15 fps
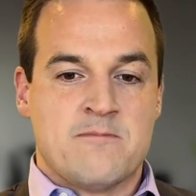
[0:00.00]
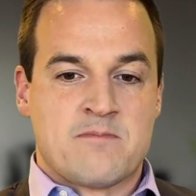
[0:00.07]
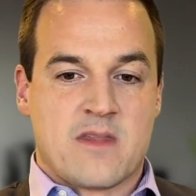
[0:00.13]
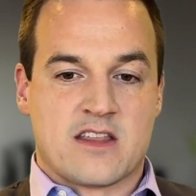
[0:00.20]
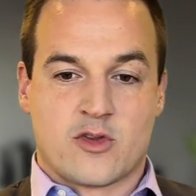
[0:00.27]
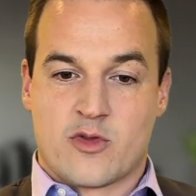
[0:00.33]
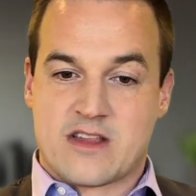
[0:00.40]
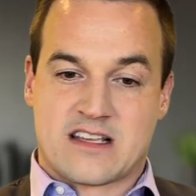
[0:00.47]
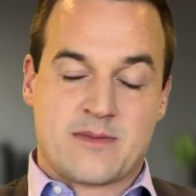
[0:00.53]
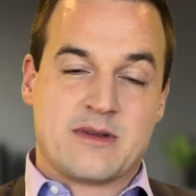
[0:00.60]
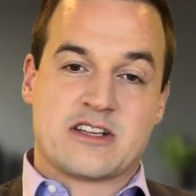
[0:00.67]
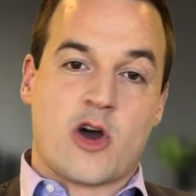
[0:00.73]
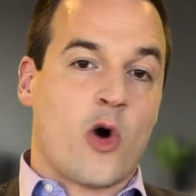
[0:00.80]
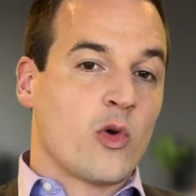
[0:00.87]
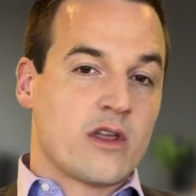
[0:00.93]
And so this can be
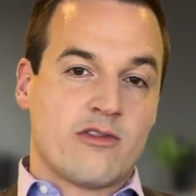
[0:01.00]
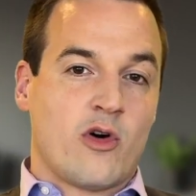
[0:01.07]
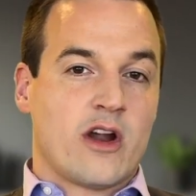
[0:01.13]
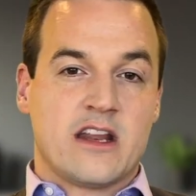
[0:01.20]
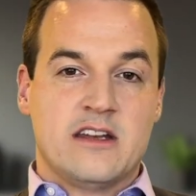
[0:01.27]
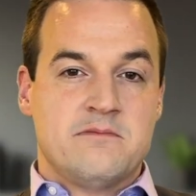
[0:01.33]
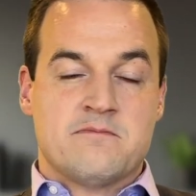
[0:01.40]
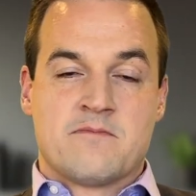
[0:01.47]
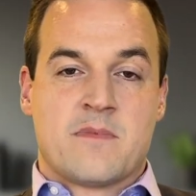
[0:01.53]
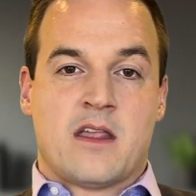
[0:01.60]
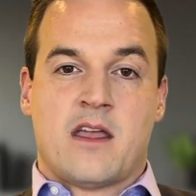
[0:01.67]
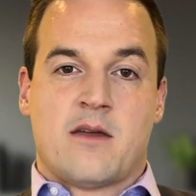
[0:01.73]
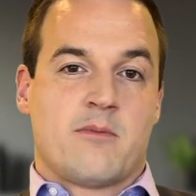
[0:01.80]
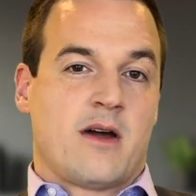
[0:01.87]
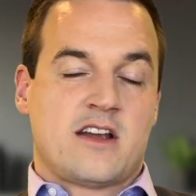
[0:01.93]
totally avoided
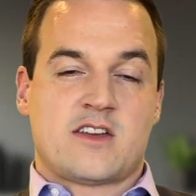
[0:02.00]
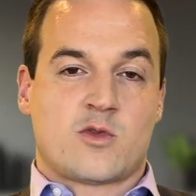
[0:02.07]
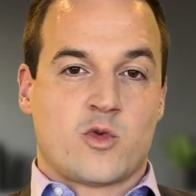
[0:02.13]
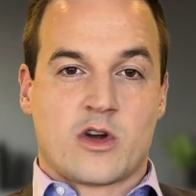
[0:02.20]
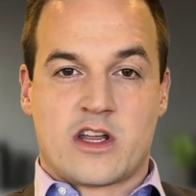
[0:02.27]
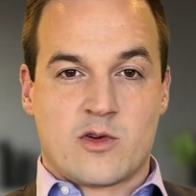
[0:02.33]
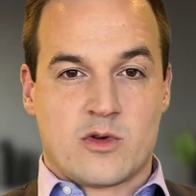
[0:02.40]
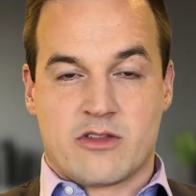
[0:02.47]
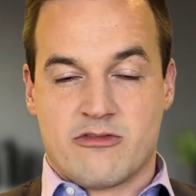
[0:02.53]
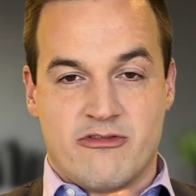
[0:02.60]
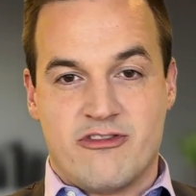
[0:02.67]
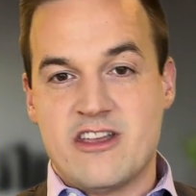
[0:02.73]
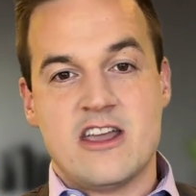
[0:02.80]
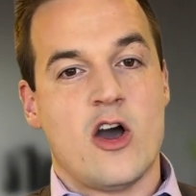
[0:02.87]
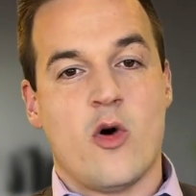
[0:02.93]
by just working with
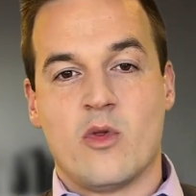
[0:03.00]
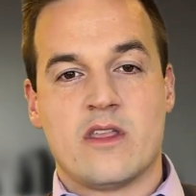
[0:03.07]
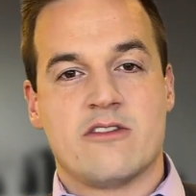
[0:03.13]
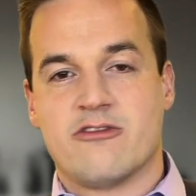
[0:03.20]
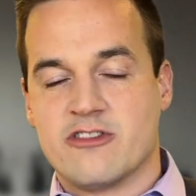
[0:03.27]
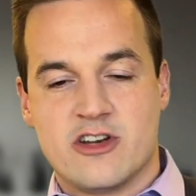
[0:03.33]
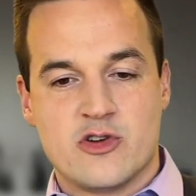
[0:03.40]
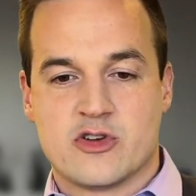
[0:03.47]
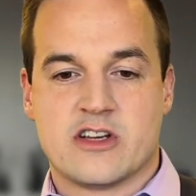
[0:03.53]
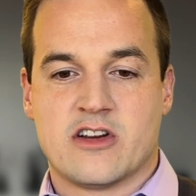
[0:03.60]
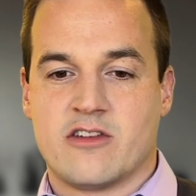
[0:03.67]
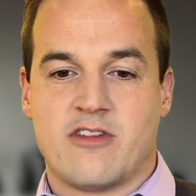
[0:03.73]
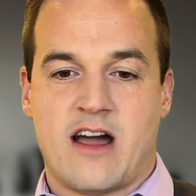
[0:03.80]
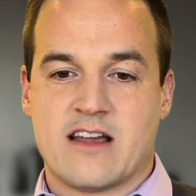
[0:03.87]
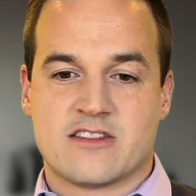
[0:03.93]
fee-only fiduciary
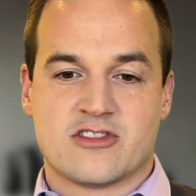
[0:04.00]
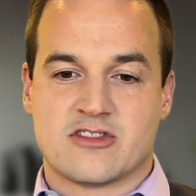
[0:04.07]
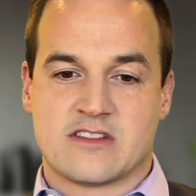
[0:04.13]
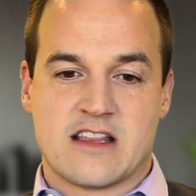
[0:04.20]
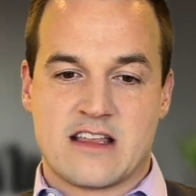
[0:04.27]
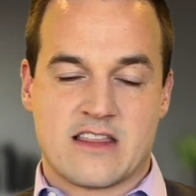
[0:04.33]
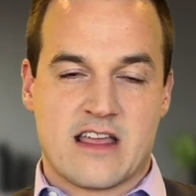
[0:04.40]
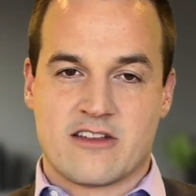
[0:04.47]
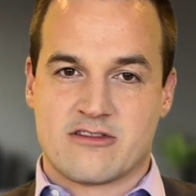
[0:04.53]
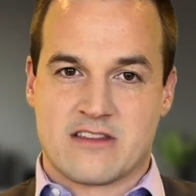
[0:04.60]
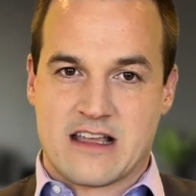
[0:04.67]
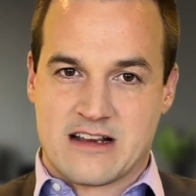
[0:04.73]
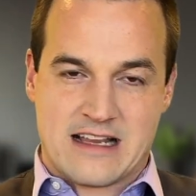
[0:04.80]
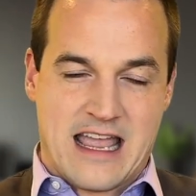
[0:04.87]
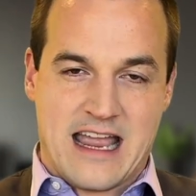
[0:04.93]
advisors.
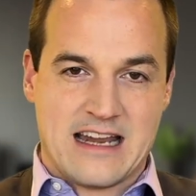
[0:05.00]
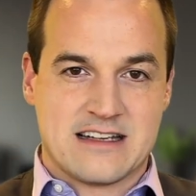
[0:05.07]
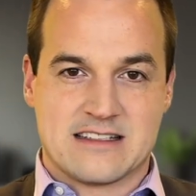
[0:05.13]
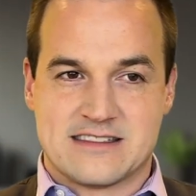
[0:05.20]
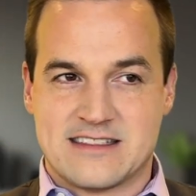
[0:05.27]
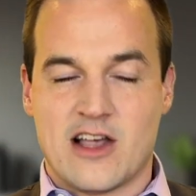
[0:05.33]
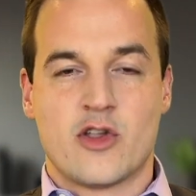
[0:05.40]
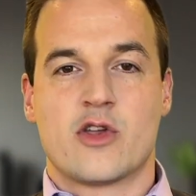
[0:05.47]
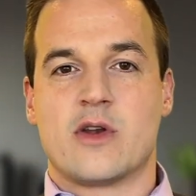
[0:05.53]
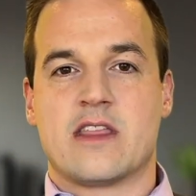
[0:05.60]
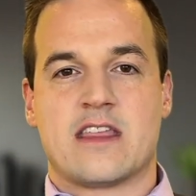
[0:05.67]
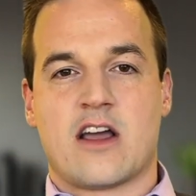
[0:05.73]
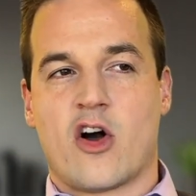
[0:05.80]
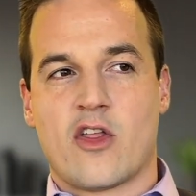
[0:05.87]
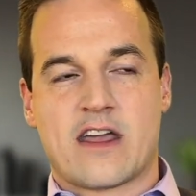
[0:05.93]
They can't sell you
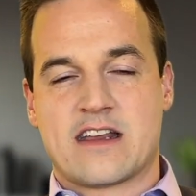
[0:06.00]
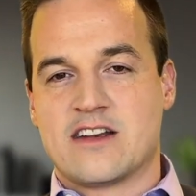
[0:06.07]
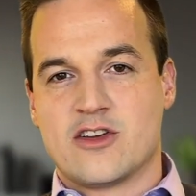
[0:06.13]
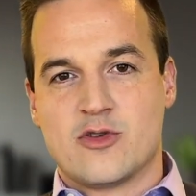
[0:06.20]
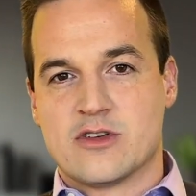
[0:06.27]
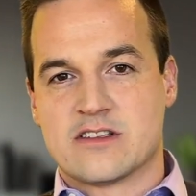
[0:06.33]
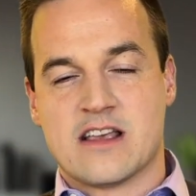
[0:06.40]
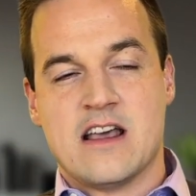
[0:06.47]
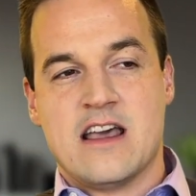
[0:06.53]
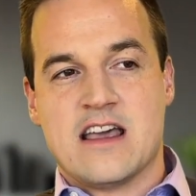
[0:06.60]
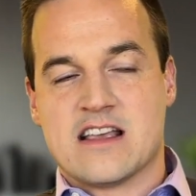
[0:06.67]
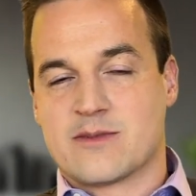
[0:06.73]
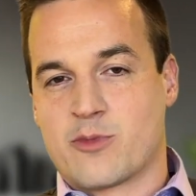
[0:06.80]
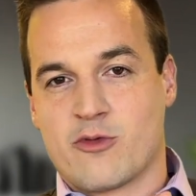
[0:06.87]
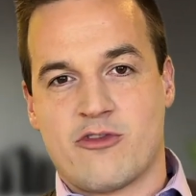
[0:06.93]
anything. All they can do is
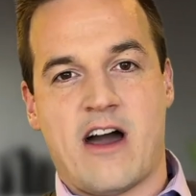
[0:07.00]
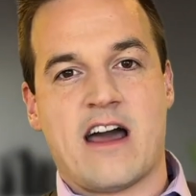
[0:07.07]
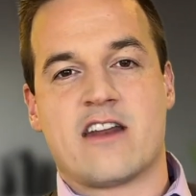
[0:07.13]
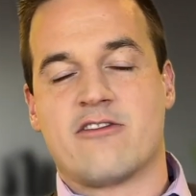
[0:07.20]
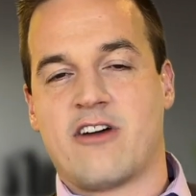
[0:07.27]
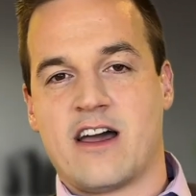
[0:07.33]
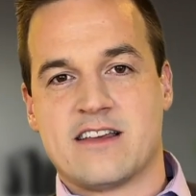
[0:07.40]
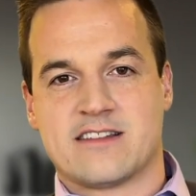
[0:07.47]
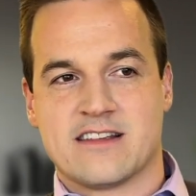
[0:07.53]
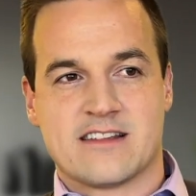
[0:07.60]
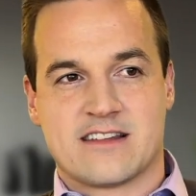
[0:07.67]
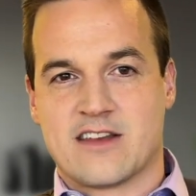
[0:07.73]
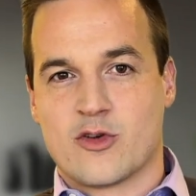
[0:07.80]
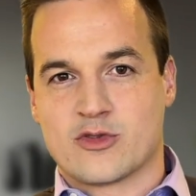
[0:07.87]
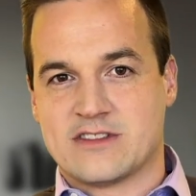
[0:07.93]
provide advice
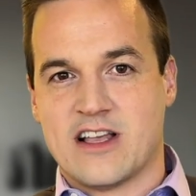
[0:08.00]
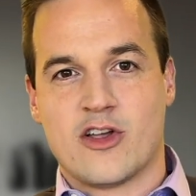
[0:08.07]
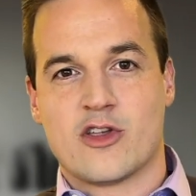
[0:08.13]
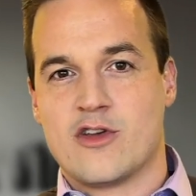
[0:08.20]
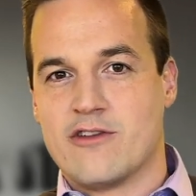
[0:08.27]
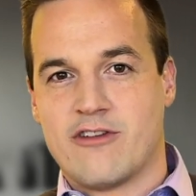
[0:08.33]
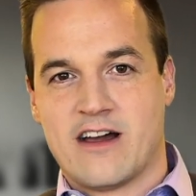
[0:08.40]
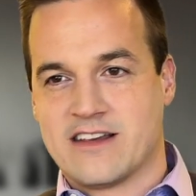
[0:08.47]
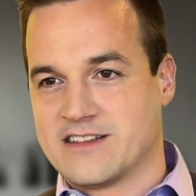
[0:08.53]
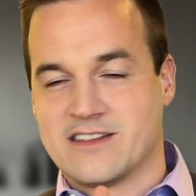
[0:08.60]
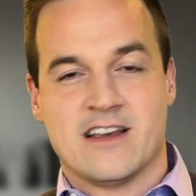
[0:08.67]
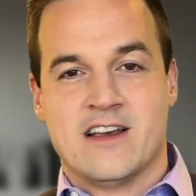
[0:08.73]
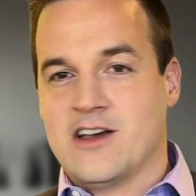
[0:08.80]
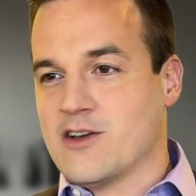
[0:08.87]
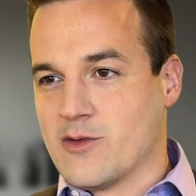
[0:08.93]
and sell you advice
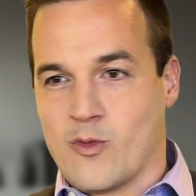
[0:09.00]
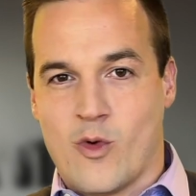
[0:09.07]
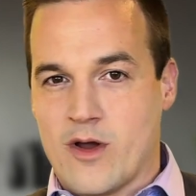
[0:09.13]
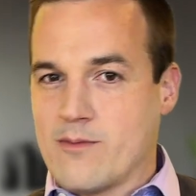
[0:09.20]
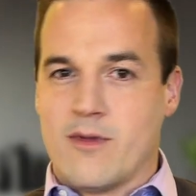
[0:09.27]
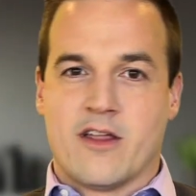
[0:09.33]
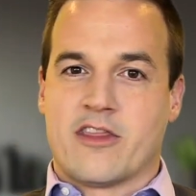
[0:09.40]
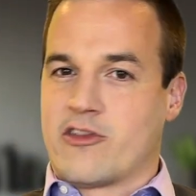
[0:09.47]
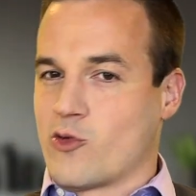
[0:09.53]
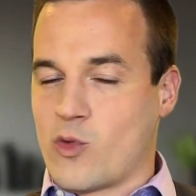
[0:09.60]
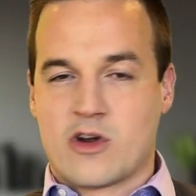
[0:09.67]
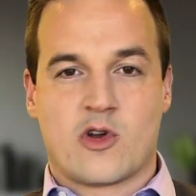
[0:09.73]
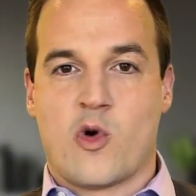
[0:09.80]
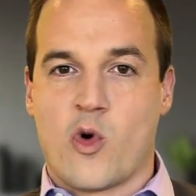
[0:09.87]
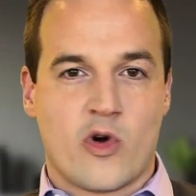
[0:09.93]
1 month or
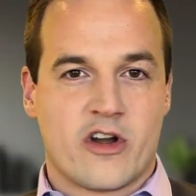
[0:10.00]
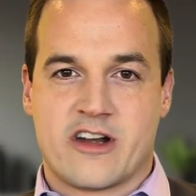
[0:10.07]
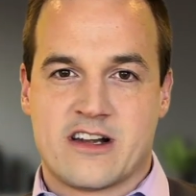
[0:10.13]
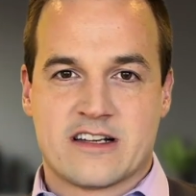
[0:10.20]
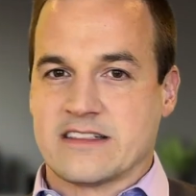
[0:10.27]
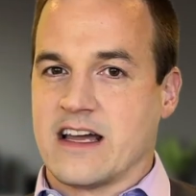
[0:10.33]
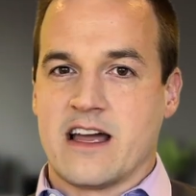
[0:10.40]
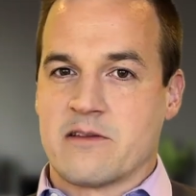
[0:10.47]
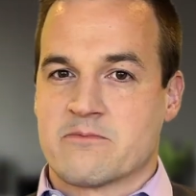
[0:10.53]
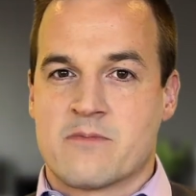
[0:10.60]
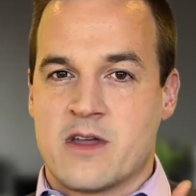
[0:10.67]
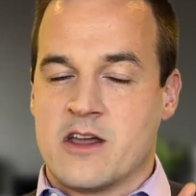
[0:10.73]
1 quarter at a time.